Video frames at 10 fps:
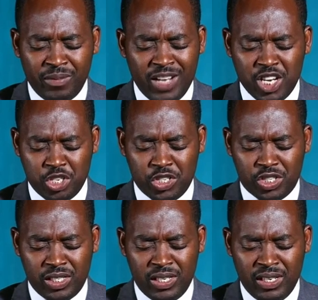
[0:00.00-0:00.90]

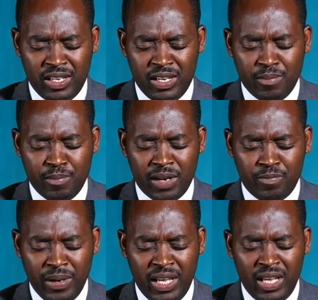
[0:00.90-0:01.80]
tribulations,
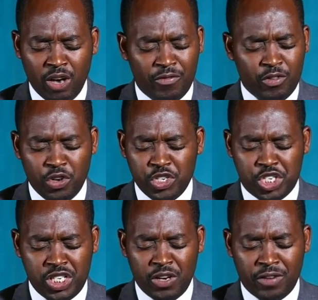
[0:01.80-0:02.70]
but be of good
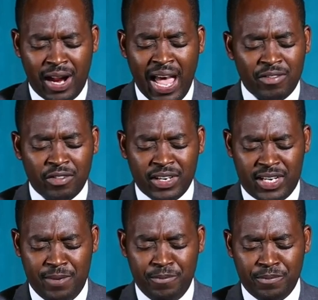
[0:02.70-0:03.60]
cheer, for I have
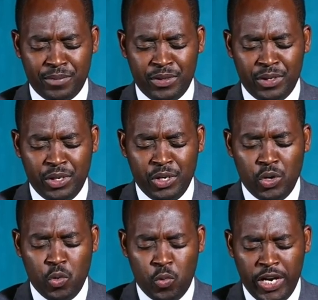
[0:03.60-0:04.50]
overcome.
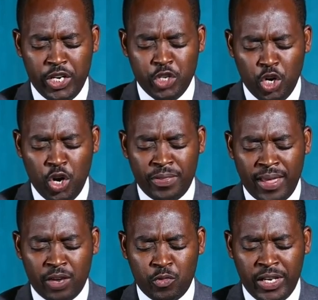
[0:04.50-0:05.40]
We know
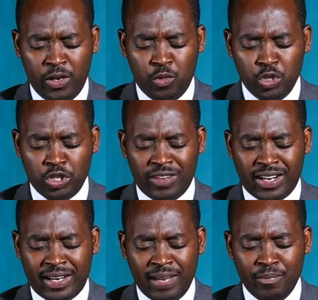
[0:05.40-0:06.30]
that we won't
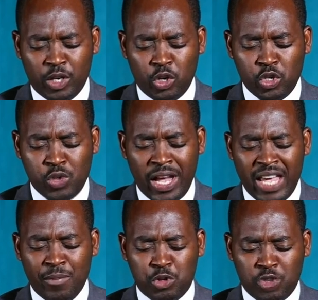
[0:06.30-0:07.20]
overcome because you are
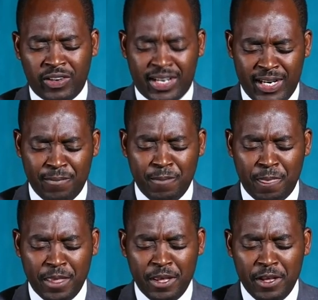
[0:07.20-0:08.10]
able to overcome,